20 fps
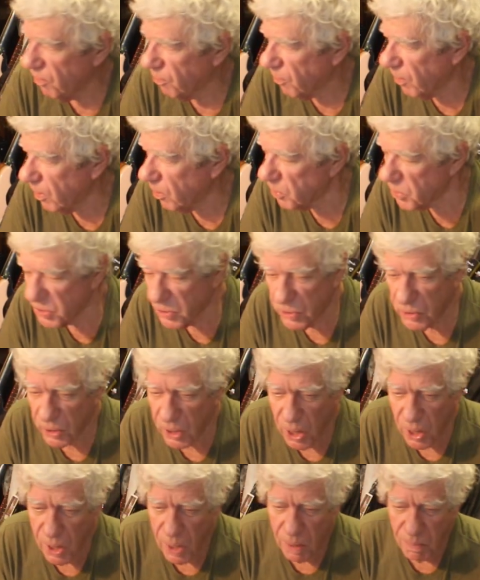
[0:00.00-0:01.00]
if there was
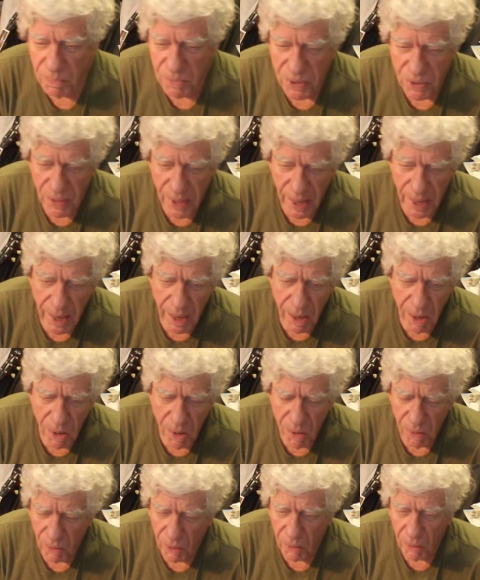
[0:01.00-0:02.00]
drums
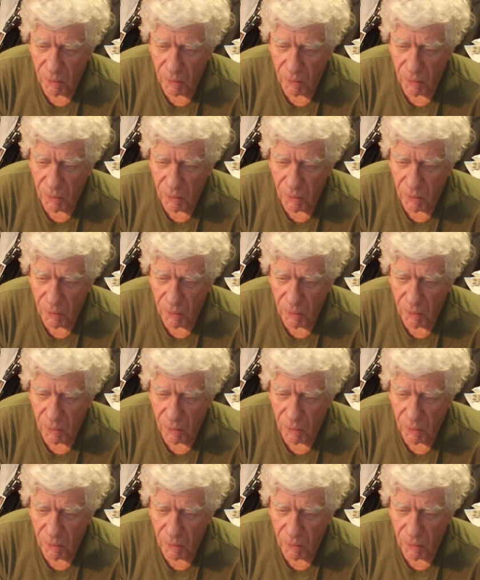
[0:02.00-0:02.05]
there,